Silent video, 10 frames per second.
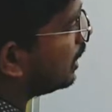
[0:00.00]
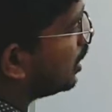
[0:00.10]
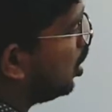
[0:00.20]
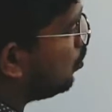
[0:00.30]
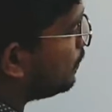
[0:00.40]
in
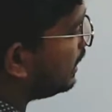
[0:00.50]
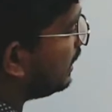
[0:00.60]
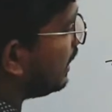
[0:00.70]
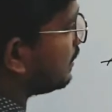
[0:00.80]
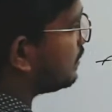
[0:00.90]
how many
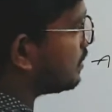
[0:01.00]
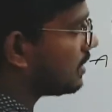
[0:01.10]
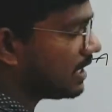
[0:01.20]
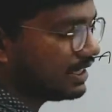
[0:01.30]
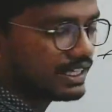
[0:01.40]
days
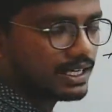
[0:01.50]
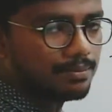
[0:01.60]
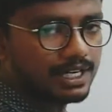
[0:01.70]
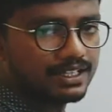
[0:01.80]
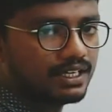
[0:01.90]
can they
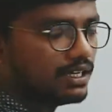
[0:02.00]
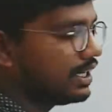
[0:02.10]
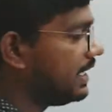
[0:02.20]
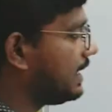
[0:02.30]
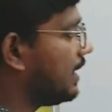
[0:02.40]
complete
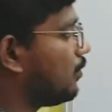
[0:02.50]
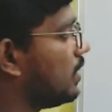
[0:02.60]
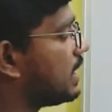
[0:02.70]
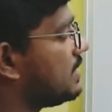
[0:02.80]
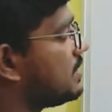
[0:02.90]
the entire
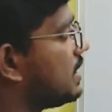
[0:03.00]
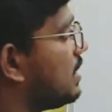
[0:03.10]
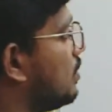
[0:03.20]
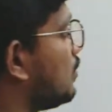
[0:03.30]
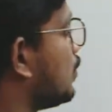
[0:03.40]
work is the
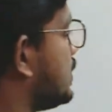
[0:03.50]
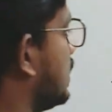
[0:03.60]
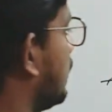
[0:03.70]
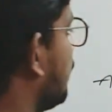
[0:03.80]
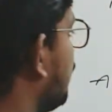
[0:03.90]
given question.